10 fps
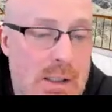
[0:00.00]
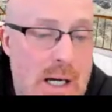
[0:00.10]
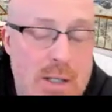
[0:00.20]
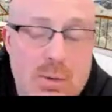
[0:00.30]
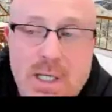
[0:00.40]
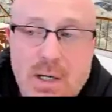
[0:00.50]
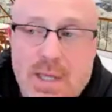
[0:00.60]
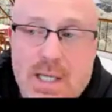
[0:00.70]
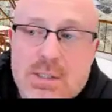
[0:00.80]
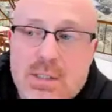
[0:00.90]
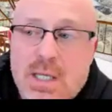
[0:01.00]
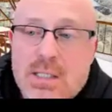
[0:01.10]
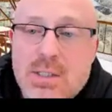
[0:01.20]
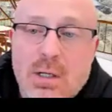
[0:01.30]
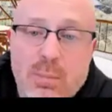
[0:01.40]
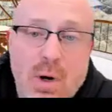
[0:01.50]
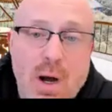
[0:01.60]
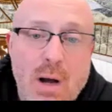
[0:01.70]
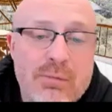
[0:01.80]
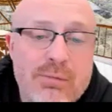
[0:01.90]
I don't care. That's not a
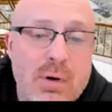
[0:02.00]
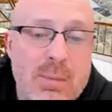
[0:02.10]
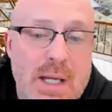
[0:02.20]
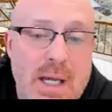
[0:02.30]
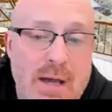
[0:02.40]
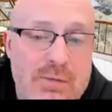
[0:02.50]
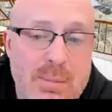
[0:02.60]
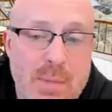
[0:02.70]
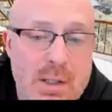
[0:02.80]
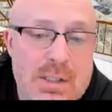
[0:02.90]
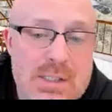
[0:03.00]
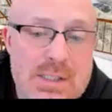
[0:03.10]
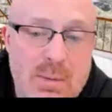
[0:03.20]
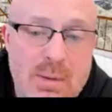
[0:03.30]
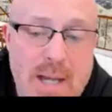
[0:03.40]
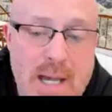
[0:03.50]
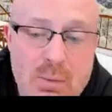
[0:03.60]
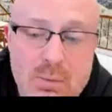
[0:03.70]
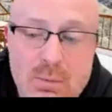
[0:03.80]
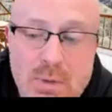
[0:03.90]
problem for me. I have to mark the same
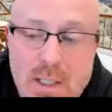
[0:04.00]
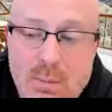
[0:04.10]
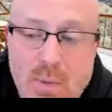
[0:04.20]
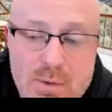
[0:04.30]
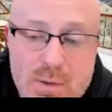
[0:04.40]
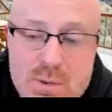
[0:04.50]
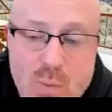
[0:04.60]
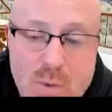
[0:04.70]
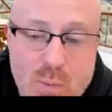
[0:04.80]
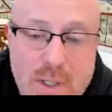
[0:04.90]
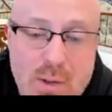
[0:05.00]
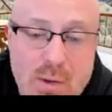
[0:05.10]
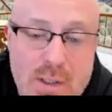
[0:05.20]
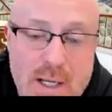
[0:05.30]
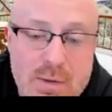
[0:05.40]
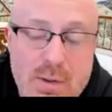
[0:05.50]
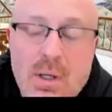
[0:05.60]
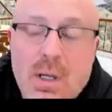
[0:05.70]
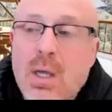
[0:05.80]
amount, whether it's 1 week or another.